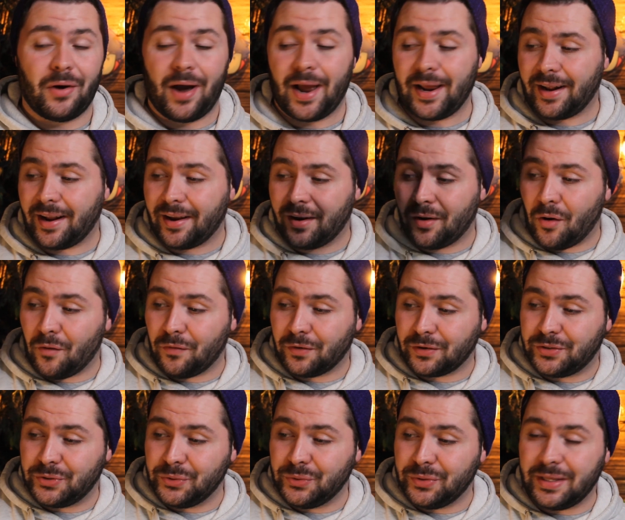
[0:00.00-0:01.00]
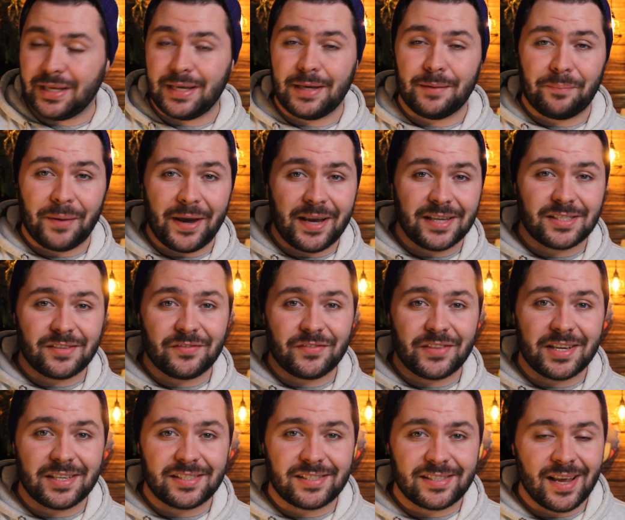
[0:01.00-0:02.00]
I gotta go over to the base of
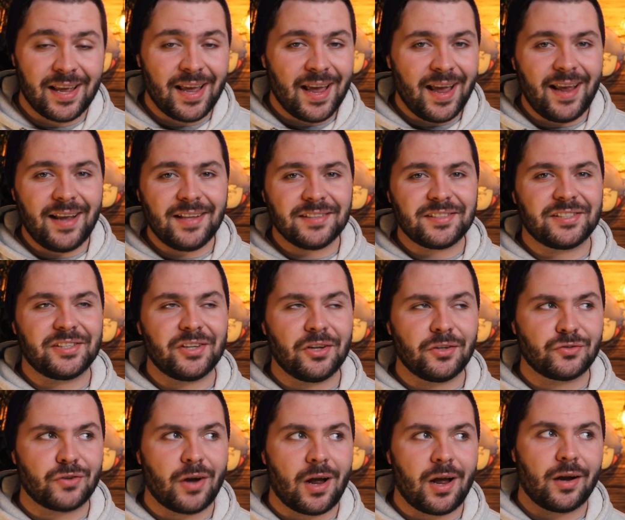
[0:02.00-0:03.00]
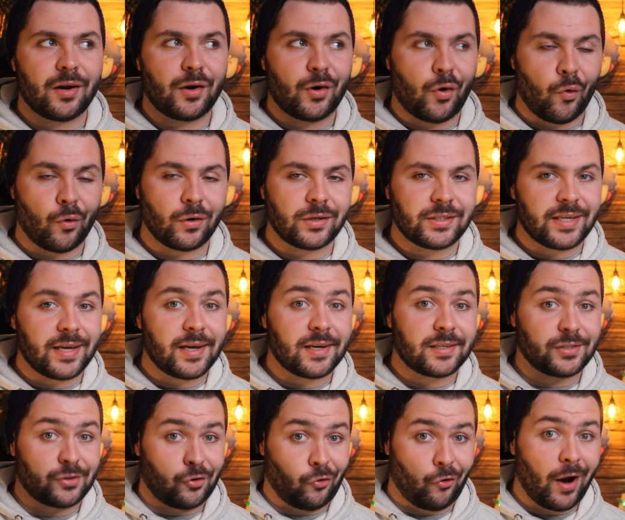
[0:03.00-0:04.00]
this and still draw on
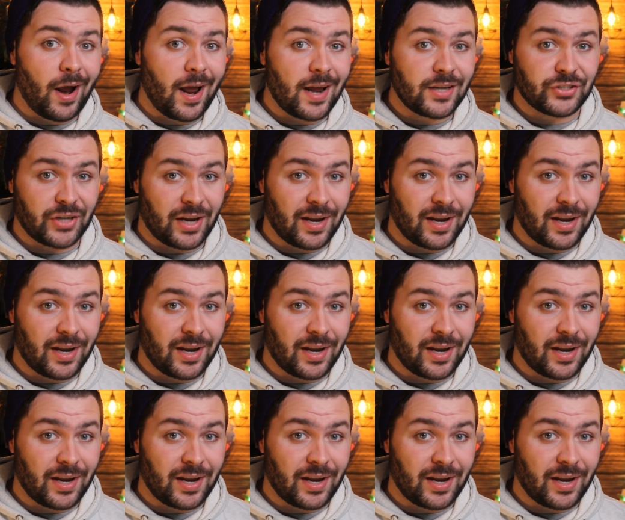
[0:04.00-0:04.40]
Cortex, Crash,